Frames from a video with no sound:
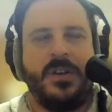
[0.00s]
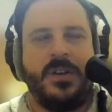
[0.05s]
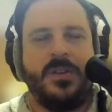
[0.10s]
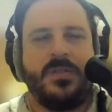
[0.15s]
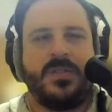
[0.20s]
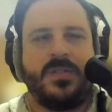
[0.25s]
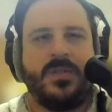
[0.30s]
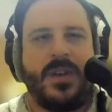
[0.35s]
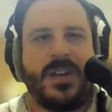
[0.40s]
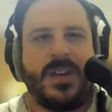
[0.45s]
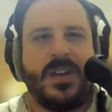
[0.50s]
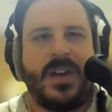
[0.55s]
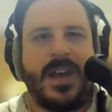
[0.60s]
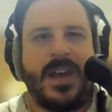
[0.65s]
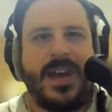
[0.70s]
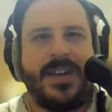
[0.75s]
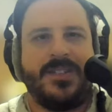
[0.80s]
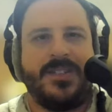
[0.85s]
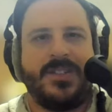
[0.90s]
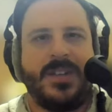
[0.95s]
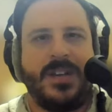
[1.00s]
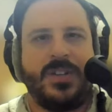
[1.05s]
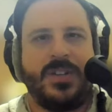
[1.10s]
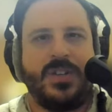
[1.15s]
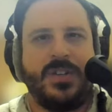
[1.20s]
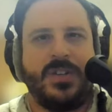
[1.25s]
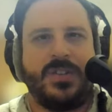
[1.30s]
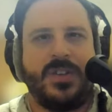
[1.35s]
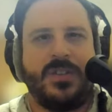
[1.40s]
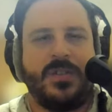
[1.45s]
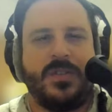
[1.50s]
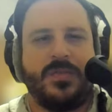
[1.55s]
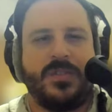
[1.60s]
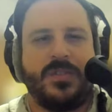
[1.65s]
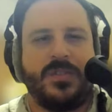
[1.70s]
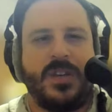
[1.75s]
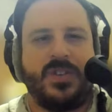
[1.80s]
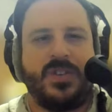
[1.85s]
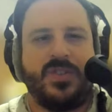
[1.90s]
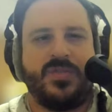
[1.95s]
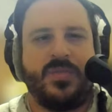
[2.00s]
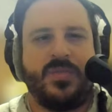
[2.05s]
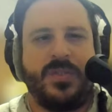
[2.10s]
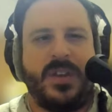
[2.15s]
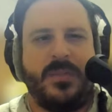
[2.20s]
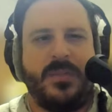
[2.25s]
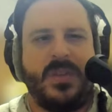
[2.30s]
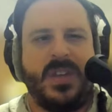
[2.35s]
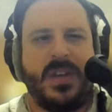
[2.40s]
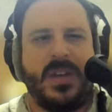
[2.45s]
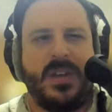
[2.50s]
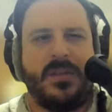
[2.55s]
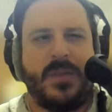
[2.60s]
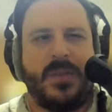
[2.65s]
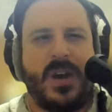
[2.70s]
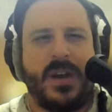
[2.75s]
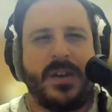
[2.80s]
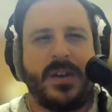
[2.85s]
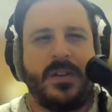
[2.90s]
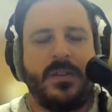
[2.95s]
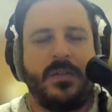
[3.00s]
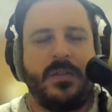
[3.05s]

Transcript: So I can add stations, and those stations will then be in my